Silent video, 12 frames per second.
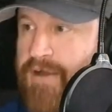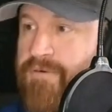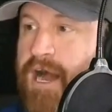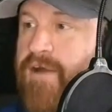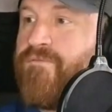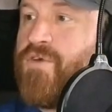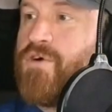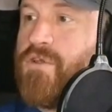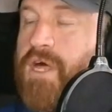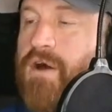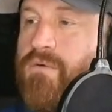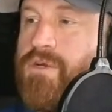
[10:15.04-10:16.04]
I
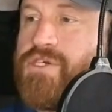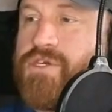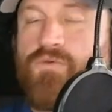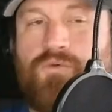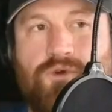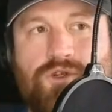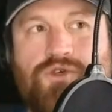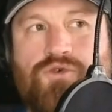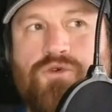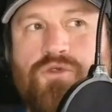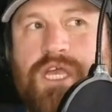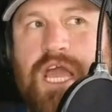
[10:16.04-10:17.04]
feel that we should
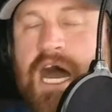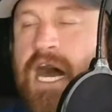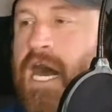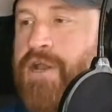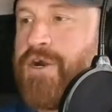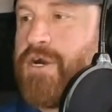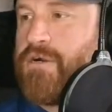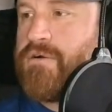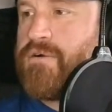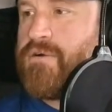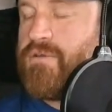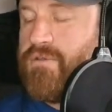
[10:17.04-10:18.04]
truly honor
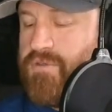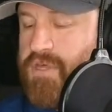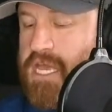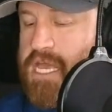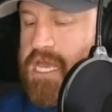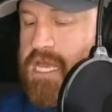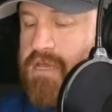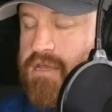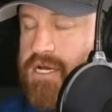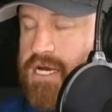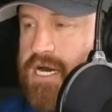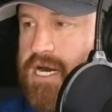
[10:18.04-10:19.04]

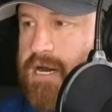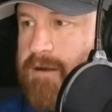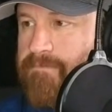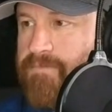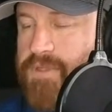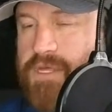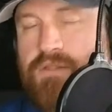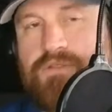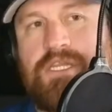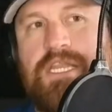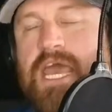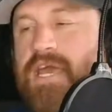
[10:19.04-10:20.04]
the
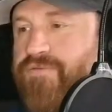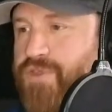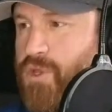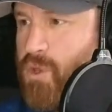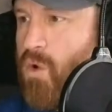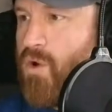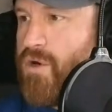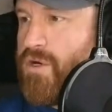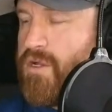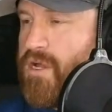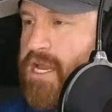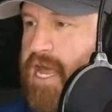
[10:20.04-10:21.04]
day of the
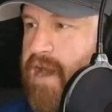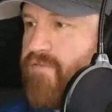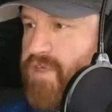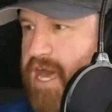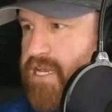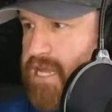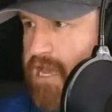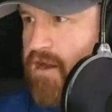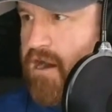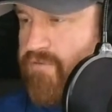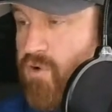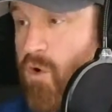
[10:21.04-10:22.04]
Lord and have that day
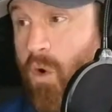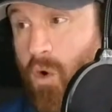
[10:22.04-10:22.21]
off.